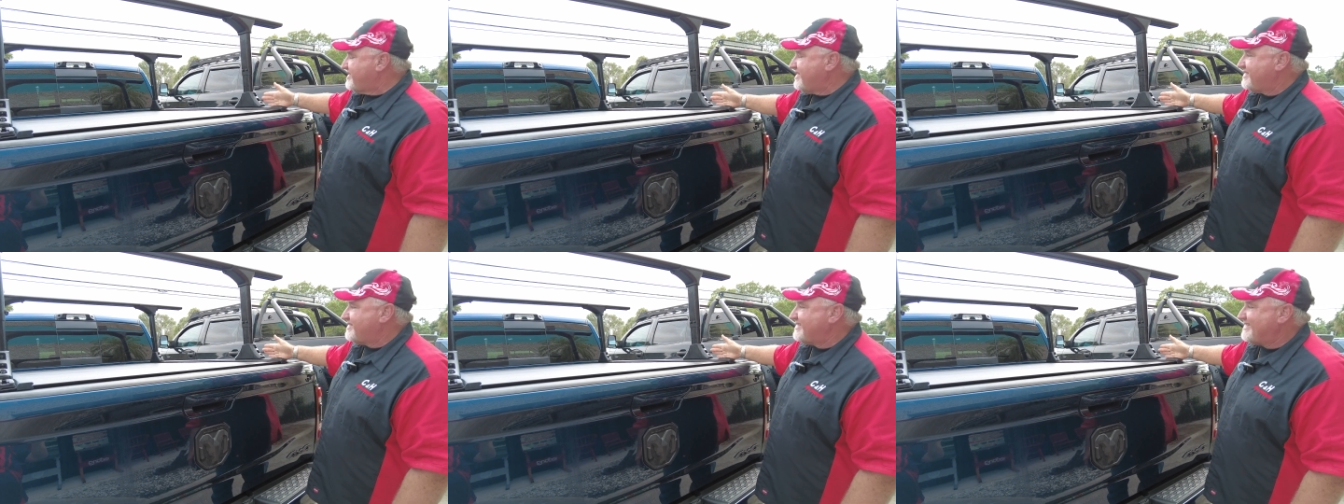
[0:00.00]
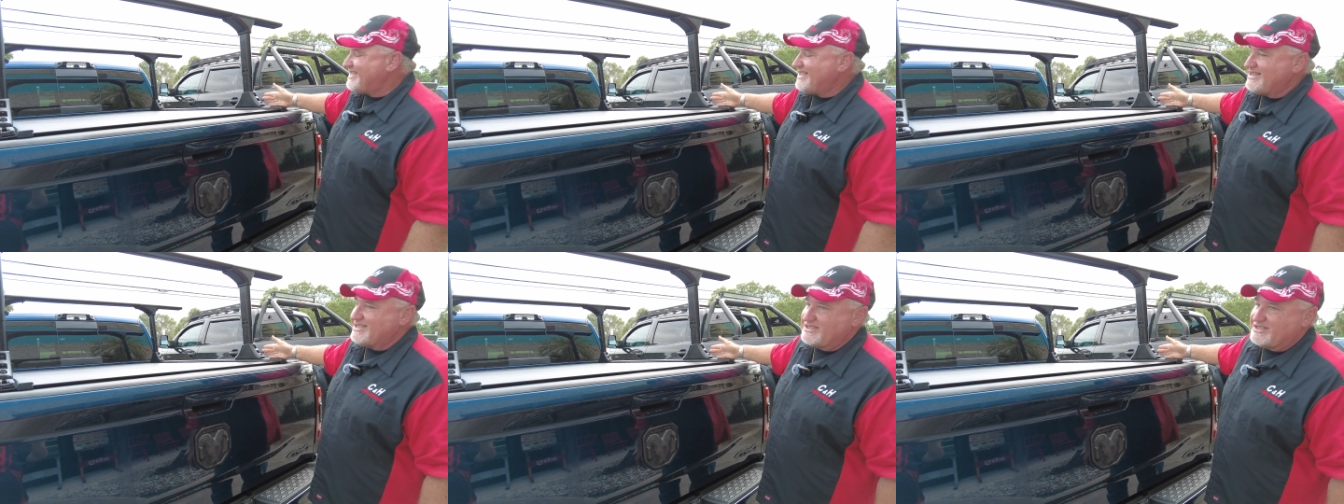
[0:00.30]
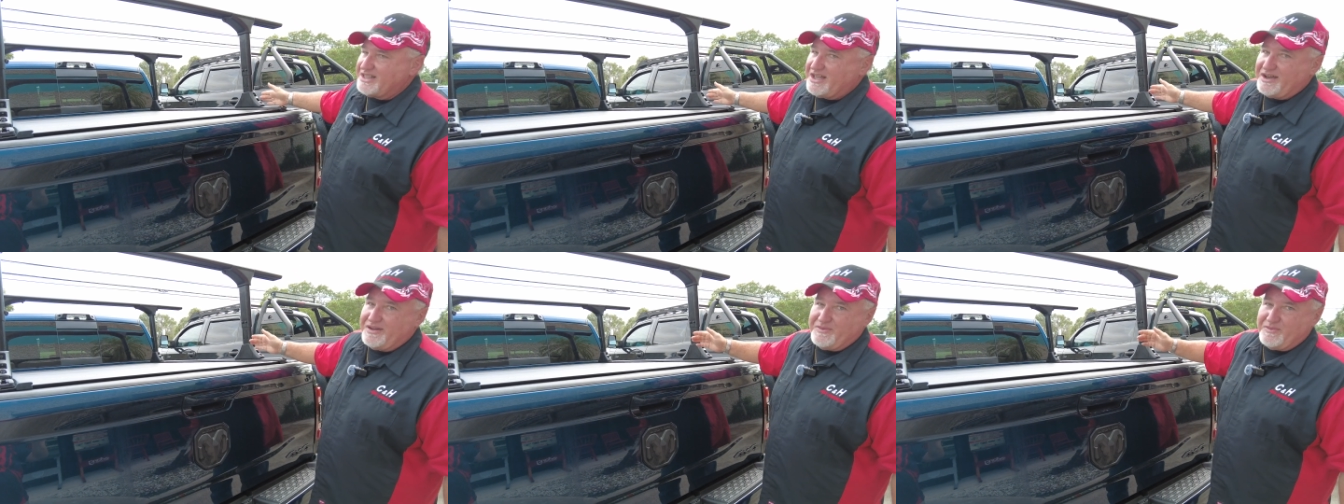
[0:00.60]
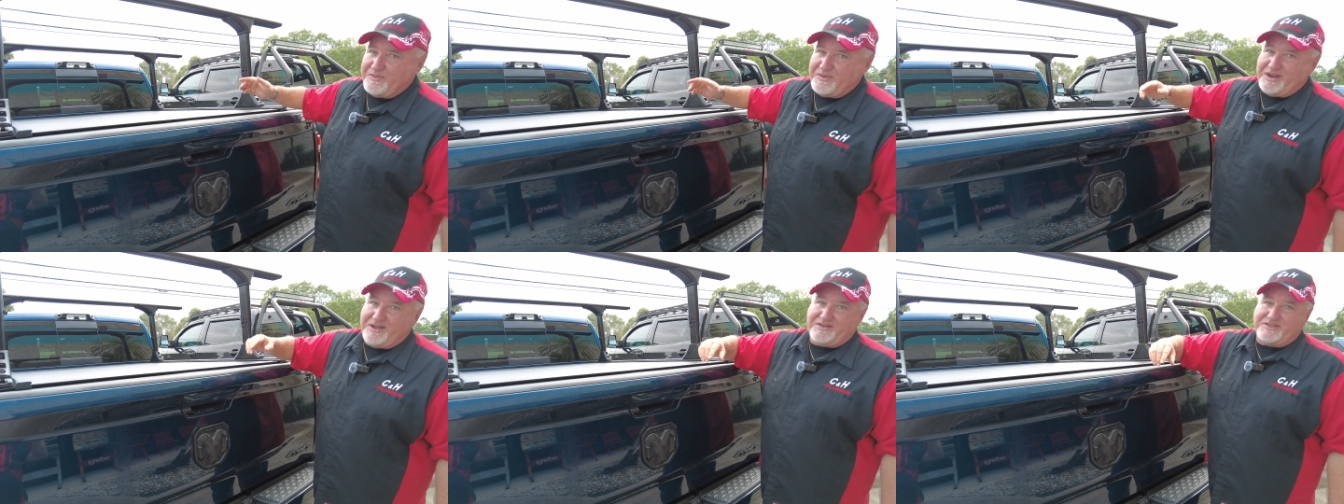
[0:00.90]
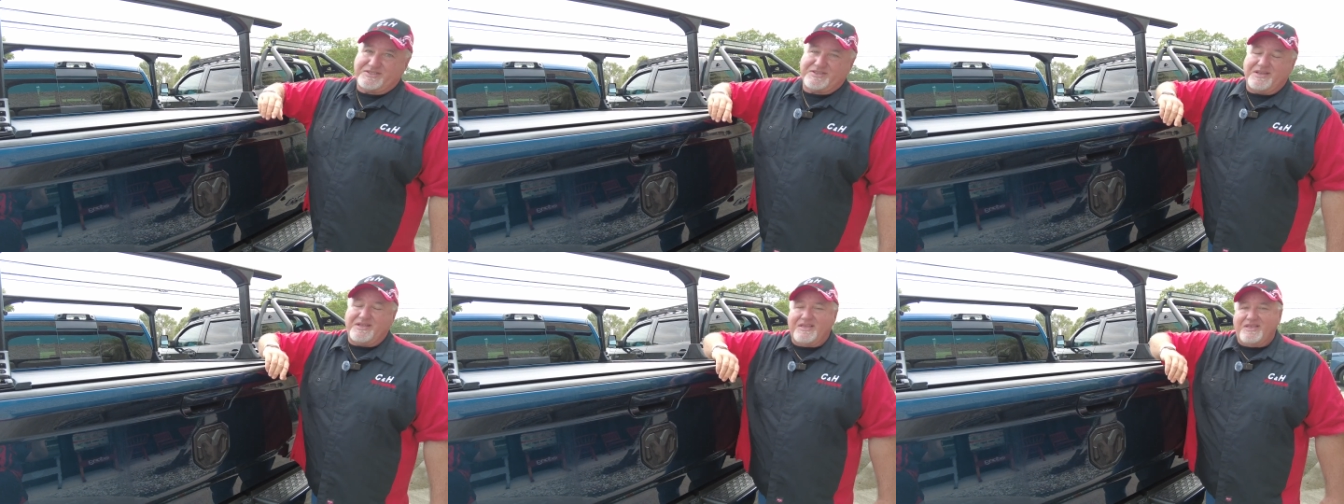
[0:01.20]
the T-slot
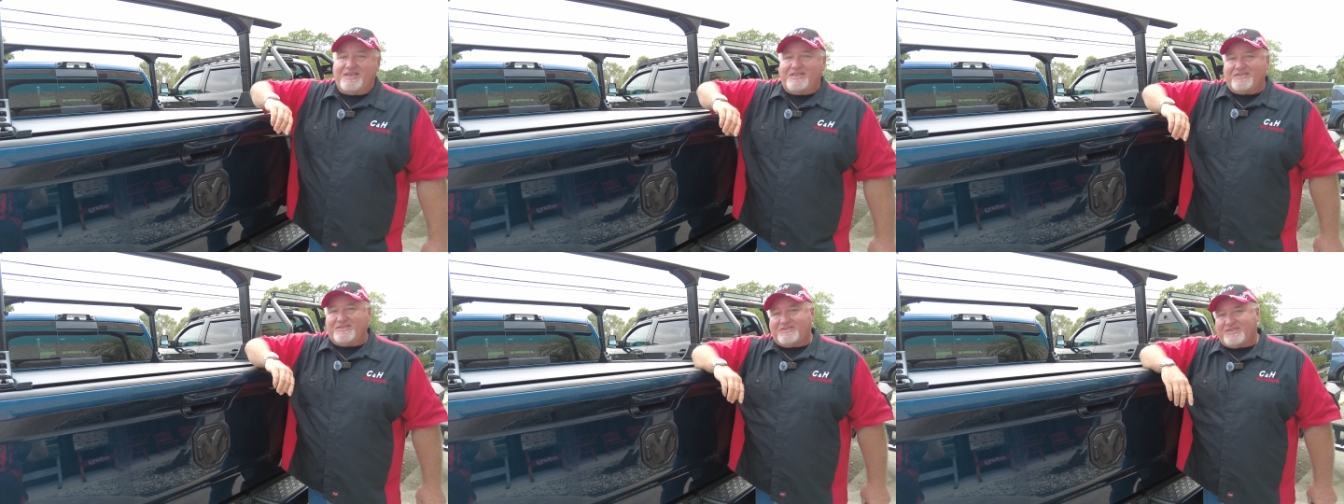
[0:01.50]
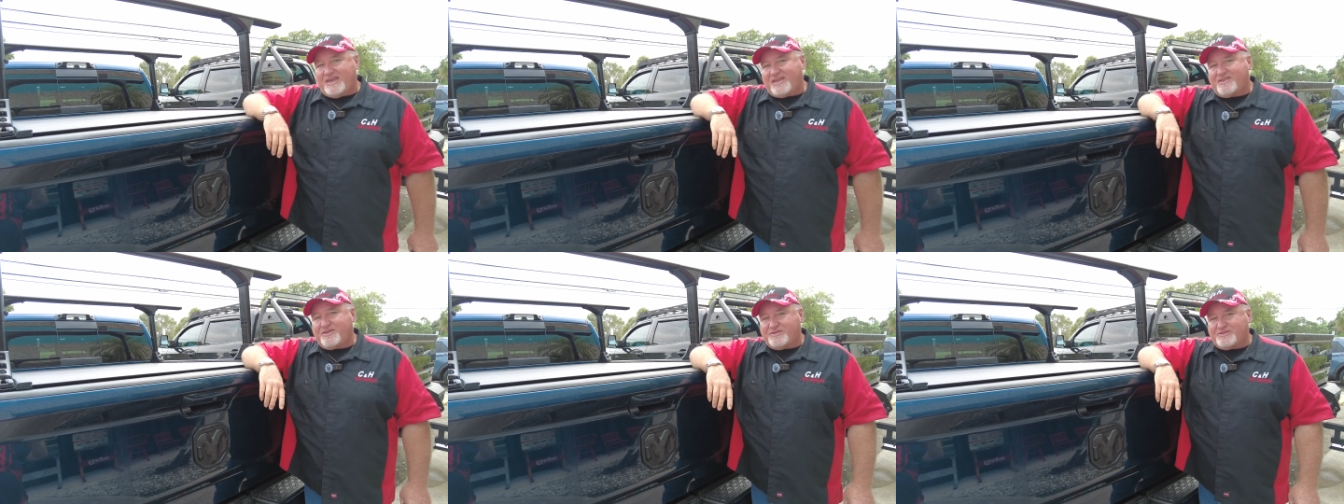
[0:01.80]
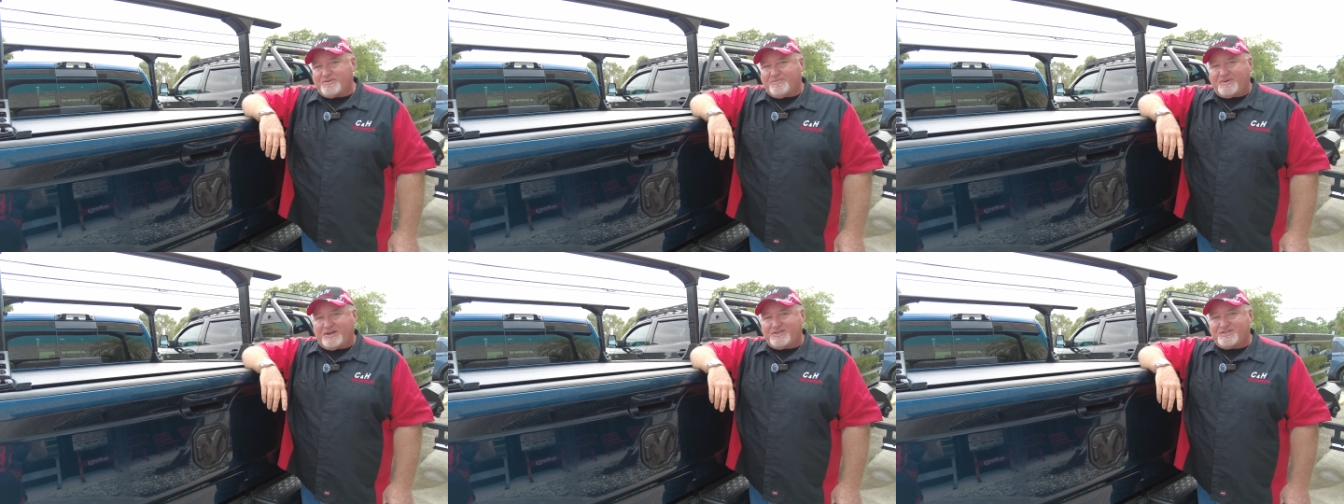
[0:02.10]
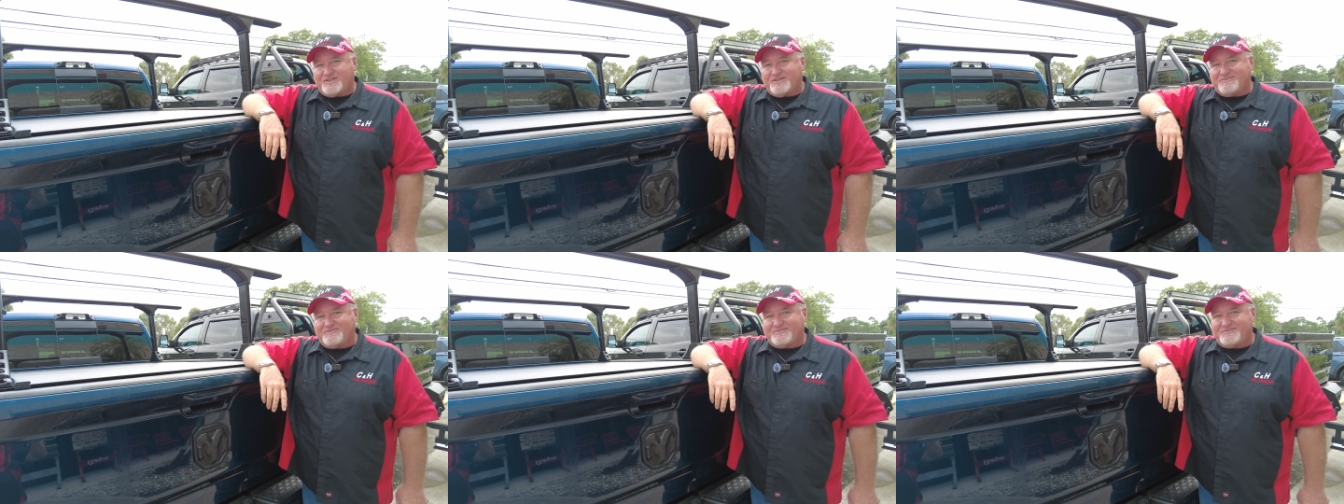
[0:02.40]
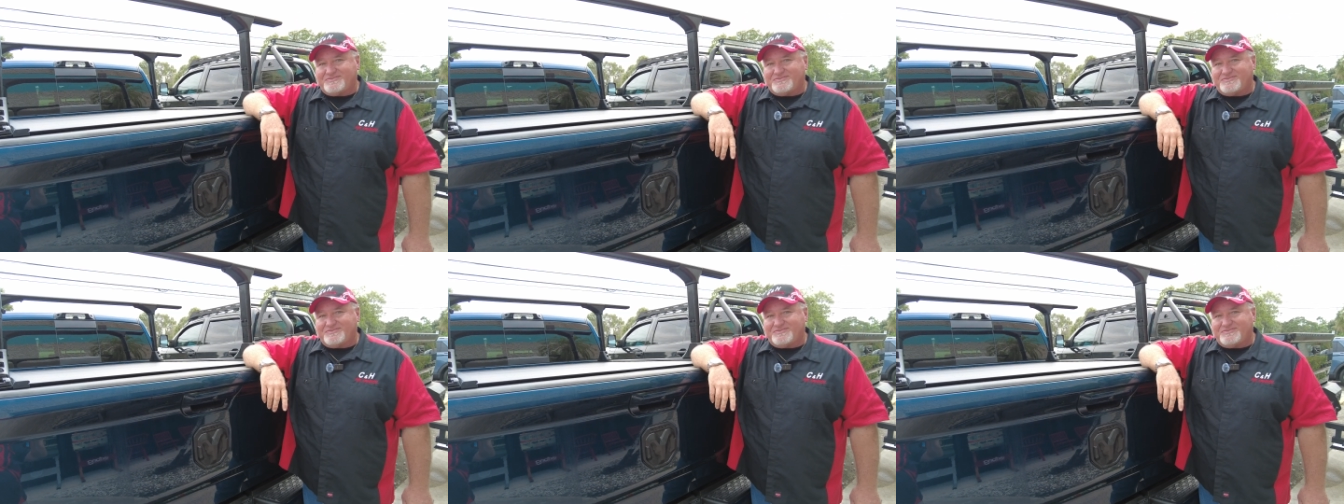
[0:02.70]
rails. Thank you so much.